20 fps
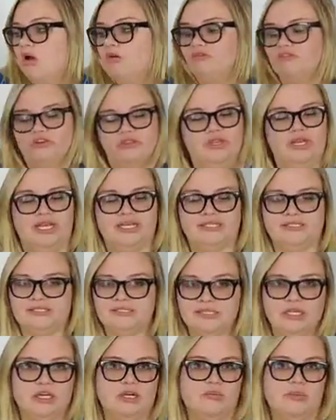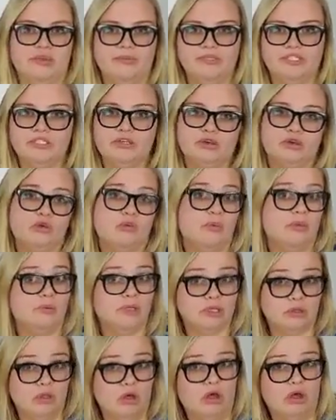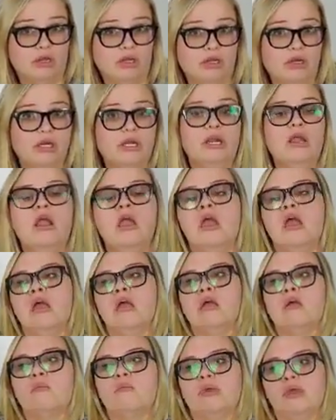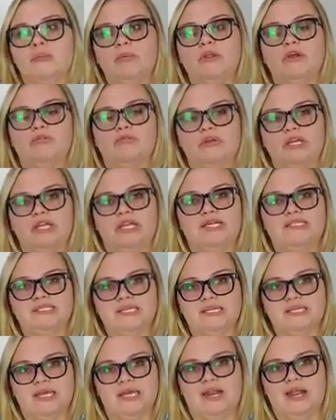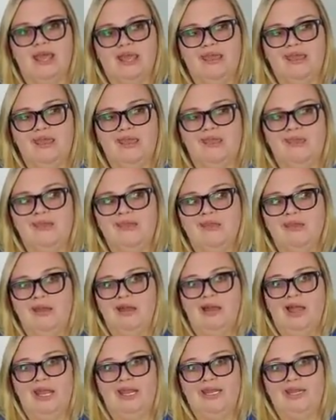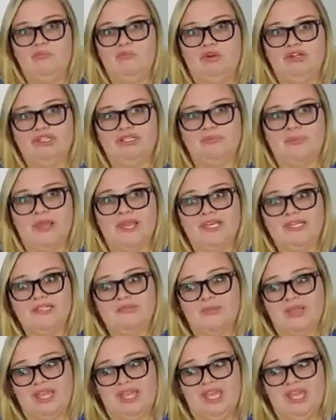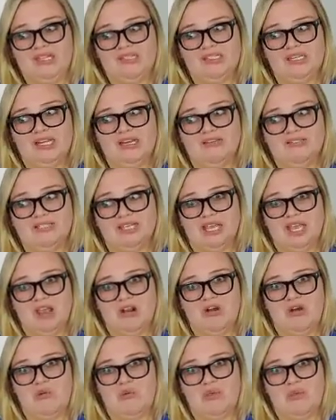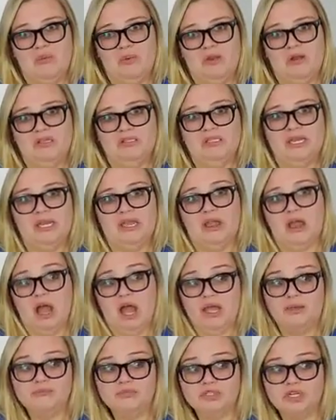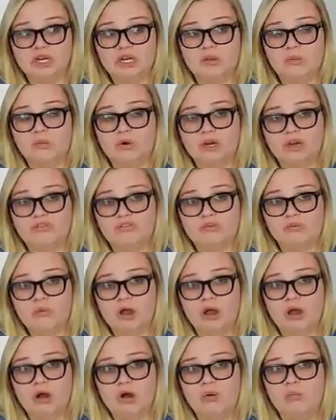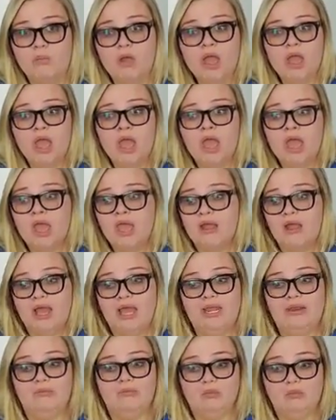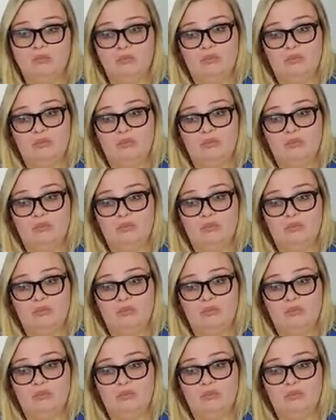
for the next year, maybe two, maybe longer. People are realizing that, hey, I need more space. My kid's now staying at home with me all day. I'm trying to work from home, and